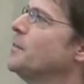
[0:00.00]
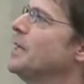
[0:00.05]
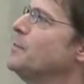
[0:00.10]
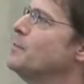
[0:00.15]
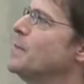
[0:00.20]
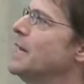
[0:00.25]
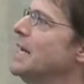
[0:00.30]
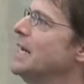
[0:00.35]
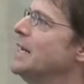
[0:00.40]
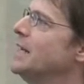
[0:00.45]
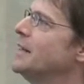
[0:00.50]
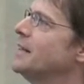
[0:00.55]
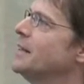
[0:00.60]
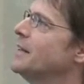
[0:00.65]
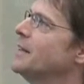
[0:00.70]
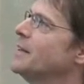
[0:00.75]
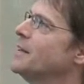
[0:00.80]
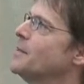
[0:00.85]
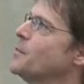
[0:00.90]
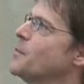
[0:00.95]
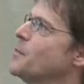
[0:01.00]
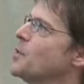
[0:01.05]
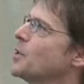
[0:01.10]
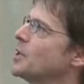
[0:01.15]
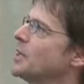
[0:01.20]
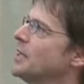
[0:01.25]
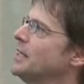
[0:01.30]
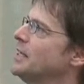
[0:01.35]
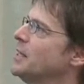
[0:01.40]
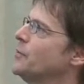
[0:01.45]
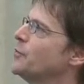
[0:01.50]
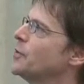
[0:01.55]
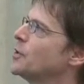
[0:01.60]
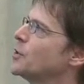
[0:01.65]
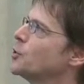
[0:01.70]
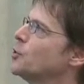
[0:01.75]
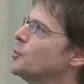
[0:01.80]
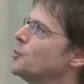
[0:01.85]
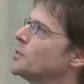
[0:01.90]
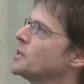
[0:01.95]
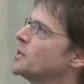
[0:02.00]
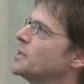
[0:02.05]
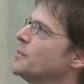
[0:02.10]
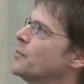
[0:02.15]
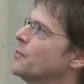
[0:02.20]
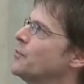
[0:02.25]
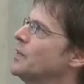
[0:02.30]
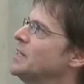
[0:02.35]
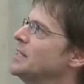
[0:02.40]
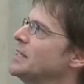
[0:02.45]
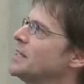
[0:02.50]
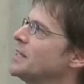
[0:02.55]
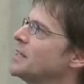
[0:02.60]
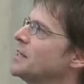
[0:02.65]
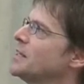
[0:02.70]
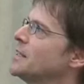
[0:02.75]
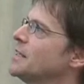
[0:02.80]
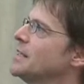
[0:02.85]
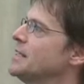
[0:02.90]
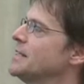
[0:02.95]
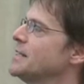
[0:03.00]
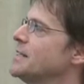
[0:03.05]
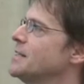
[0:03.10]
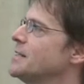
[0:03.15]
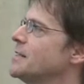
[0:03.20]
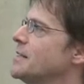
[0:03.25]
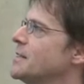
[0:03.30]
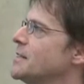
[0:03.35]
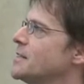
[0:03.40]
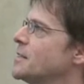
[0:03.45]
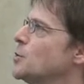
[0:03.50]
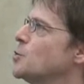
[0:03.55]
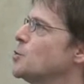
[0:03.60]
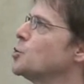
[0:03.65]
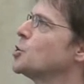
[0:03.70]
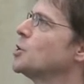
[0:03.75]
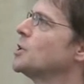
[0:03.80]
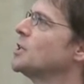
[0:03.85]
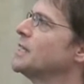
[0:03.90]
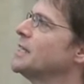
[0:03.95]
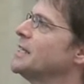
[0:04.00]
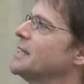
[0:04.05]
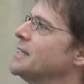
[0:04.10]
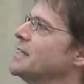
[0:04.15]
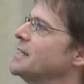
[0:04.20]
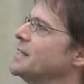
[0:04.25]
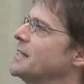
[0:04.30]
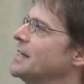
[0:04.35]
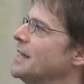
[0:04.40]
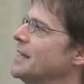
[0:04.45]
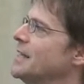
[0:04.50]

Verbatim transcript: we made uh, three different groups physical reasons, social reasons,